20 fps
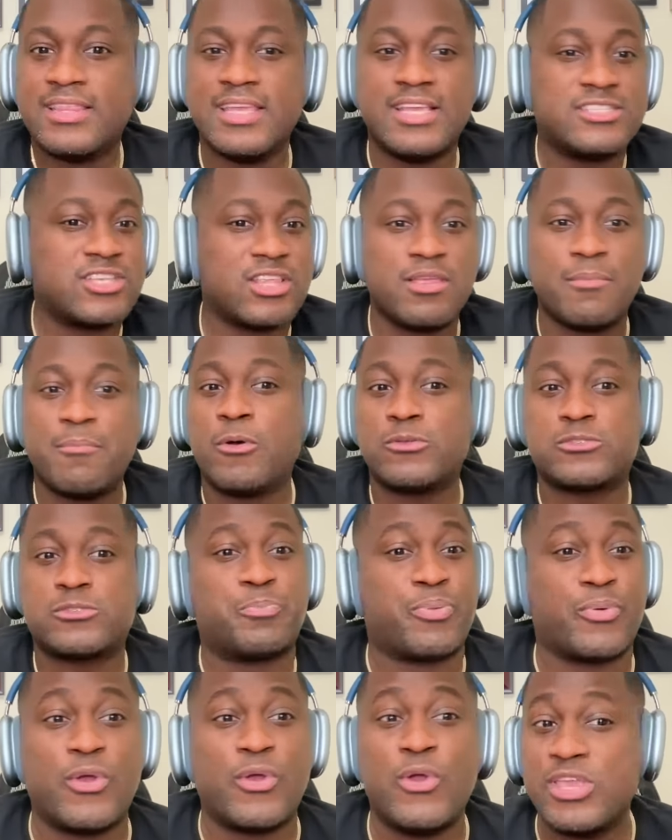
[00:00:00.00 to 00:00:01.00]
these are the most
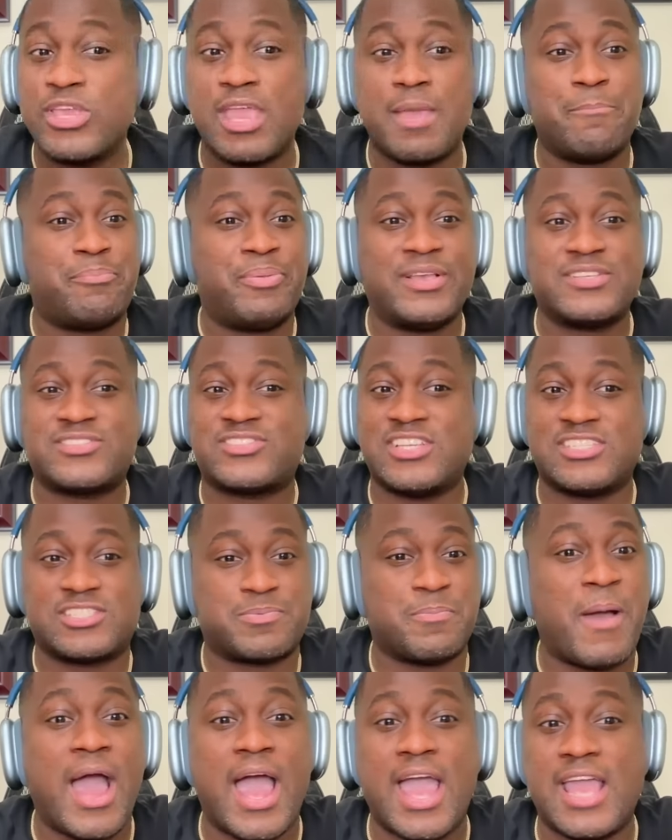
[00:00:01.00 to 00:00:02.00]
brilliant business
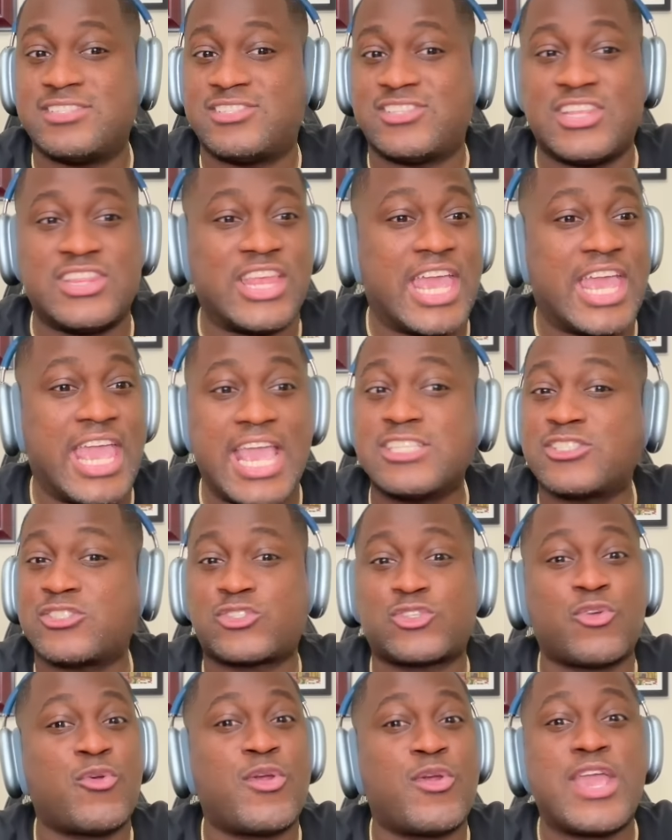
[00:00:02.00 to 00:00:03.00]
yeah. minds in the
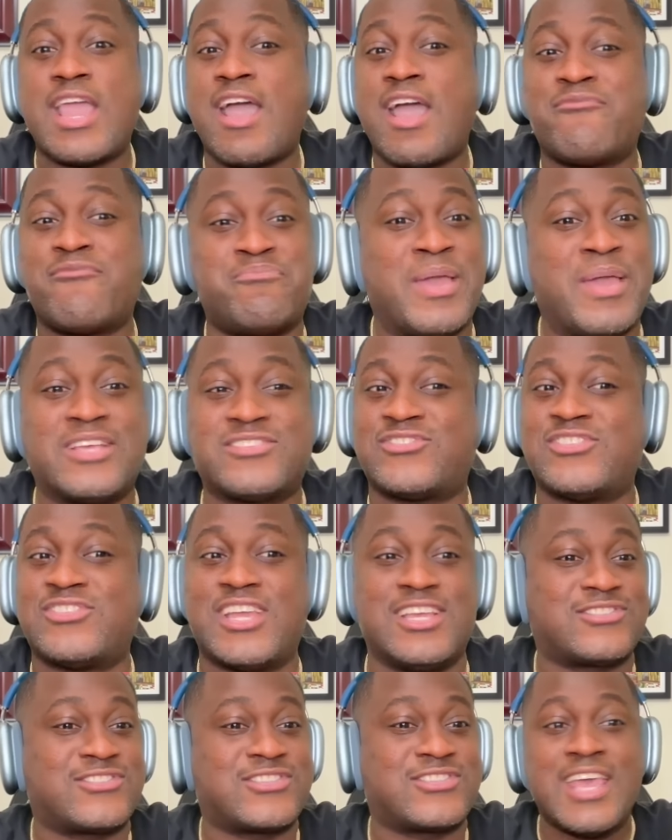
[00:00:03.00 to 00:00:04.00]
history of
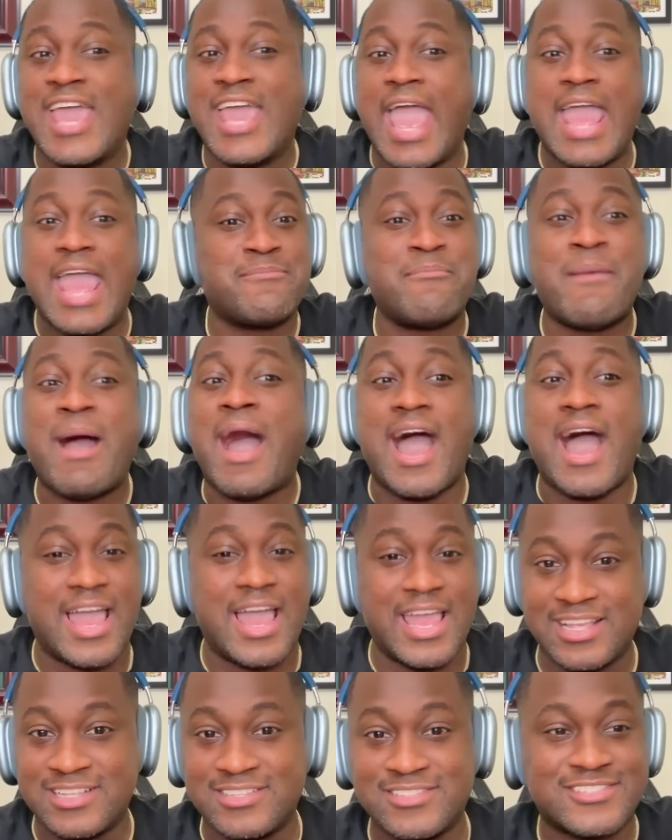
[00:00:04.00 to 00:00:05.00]
business and
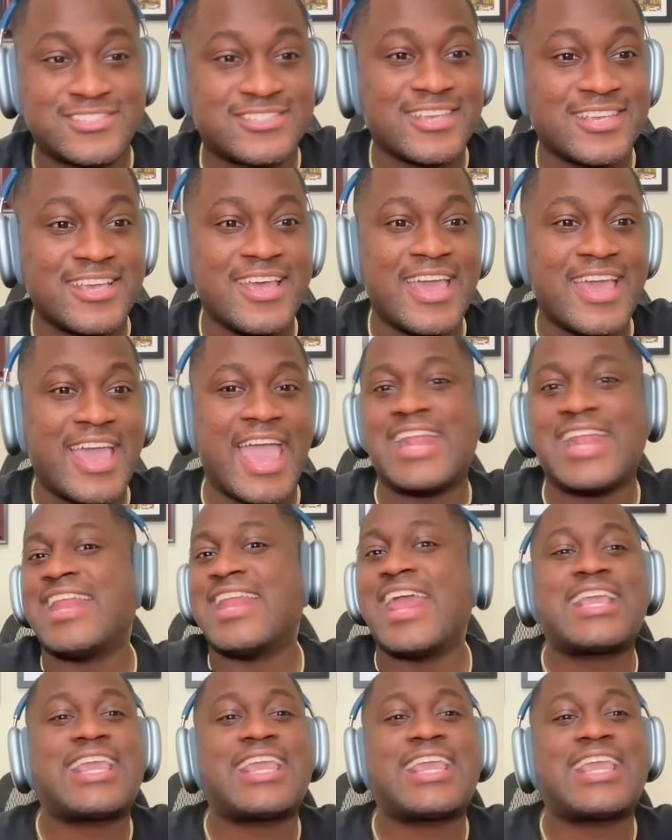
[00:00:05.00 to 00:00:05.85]
minds and they